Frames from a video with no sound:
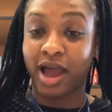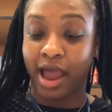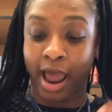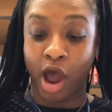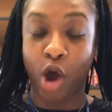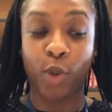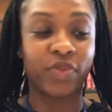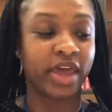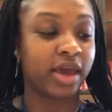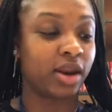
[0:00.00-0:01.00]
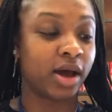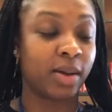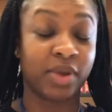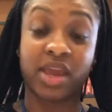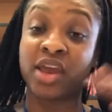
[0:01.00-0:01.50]
I hope that
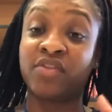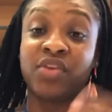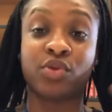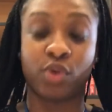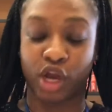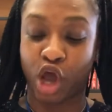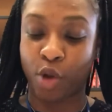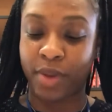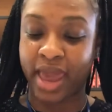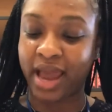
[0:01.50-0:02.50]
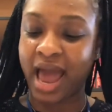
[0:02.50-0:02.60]
even if you want to go back,